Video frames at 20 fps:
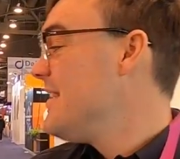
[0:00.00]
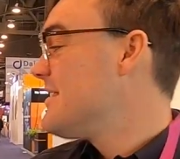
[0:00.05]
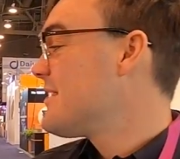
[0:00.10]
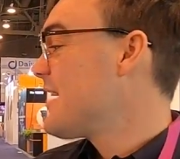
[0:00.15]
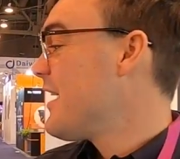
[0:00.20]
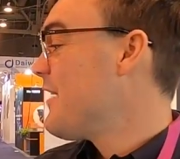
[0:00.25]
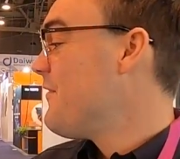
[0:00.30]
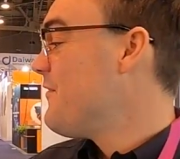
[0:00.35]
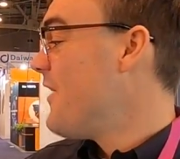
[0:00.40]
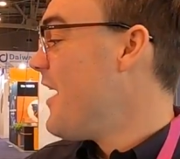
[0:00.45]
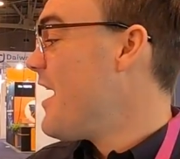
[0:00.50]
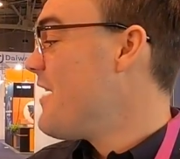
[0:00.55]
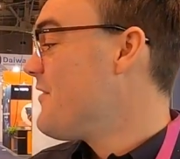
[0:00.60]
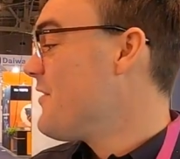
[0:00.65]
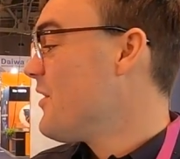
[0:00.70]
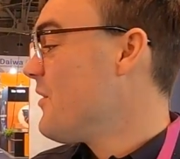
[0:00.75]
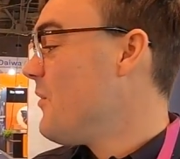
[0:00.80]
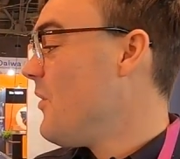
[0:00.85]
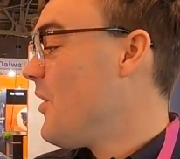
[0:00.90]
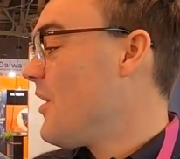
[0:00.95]
It's got a
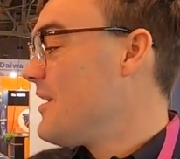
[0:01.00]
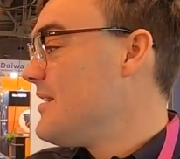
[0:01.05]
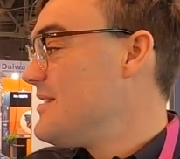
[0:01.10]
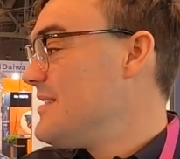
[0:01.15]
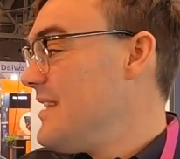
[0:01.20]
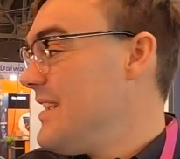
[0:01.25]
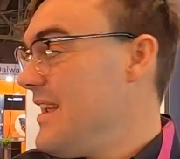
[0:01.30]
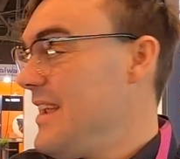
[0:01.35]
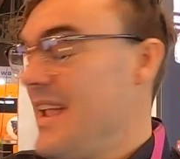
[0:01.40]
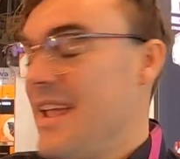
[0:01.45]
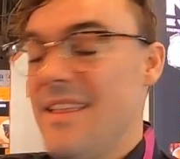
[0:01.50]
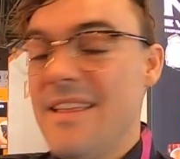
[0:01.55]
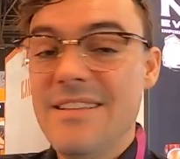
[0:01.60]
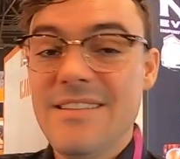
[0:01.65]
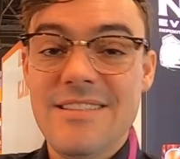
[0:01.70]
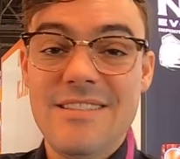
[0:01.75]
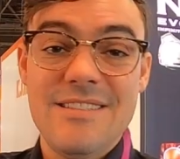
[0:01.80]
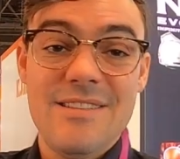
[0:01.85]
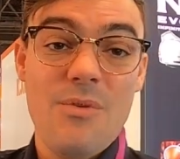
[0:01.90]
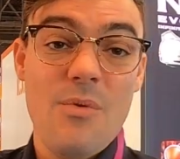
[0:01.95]
5-year warranty.
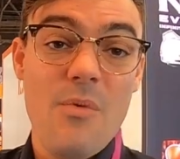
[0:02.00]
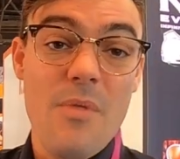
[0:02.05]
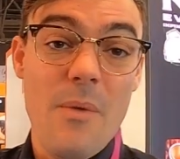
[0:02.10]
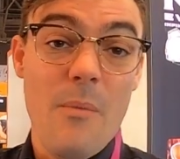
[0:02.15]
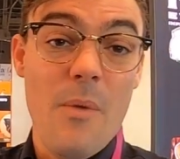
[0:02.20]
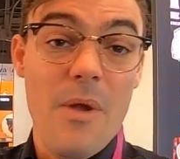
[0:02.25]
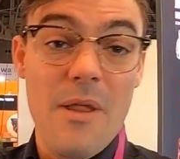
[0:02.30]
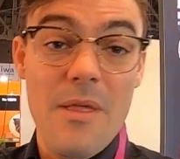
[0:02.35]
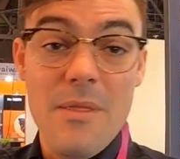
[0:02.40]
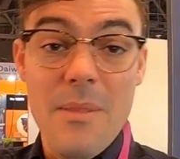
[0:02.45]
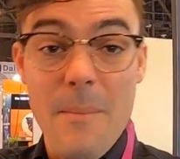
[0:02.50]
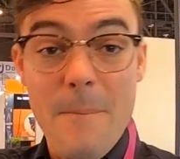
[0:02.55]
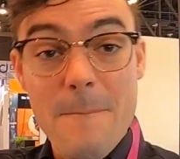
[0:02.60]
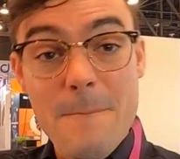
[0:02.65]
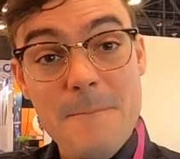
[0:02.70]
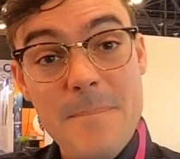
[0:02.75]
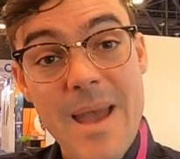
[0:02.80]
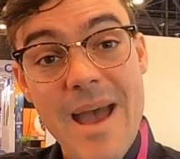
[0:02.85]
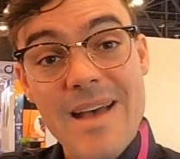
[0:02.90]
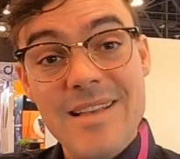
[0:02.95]
This is one of the
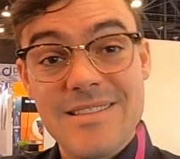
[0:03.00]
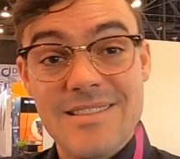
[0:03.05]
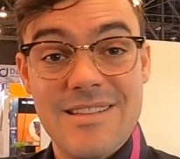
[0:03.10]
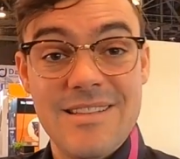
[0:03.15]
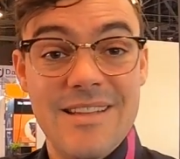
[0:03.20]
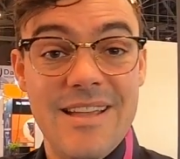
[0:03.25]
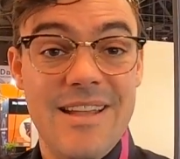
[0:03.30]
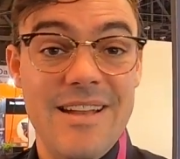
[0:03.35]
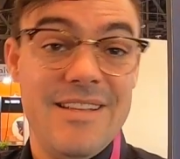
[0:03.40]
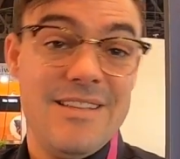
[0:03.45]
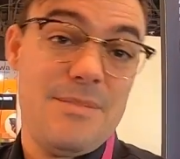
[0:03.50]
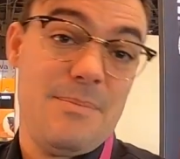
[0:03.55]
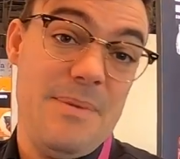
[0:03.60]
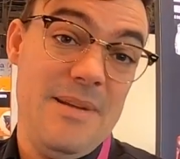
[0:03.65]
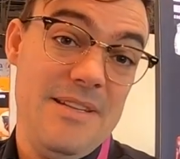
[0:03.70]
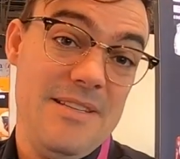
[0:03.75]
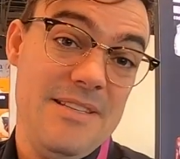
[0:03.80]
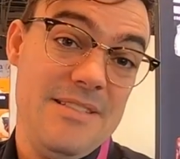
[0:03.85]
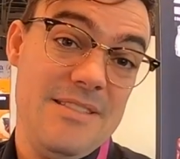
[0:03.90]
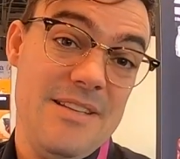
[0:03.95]
best, latest
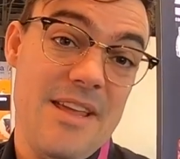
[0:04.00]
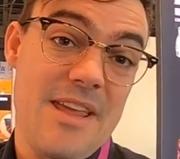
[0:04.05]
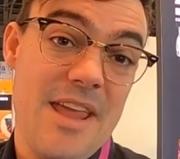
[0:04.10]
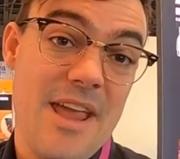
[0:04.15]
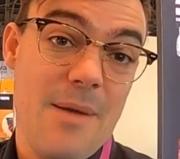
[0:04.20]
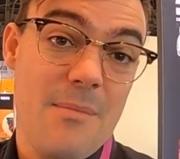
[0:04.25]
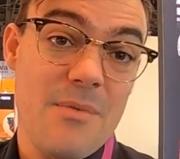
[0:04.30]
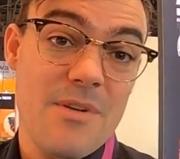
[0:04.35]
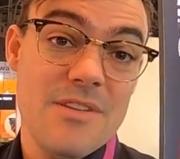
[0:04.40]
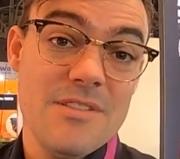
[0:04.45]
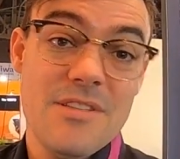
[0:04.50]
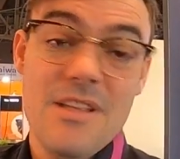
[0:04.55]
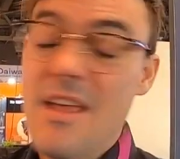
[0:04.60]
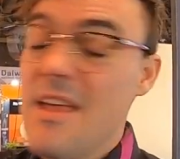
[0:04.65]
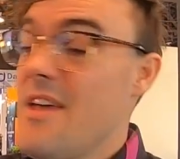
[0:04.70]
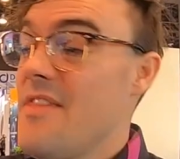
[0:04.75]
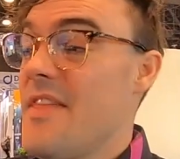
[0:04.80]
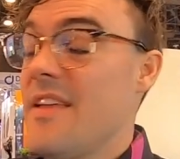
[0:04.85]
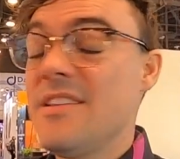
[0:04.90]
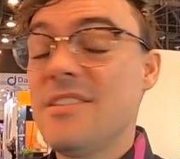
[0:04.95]
PTZ cameras.
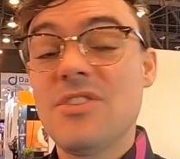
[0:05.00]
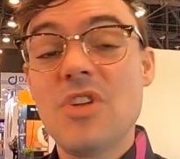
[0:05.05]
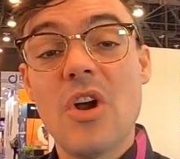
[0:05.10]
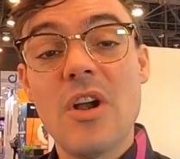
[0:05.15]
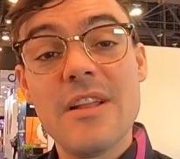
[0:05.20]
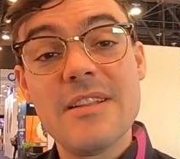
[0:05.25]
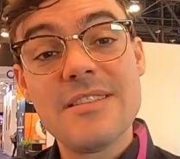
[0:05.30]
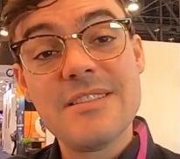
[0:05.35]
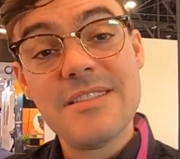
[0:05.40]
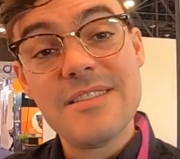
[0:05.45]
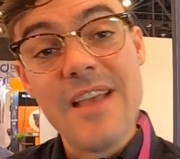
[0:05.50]
They start at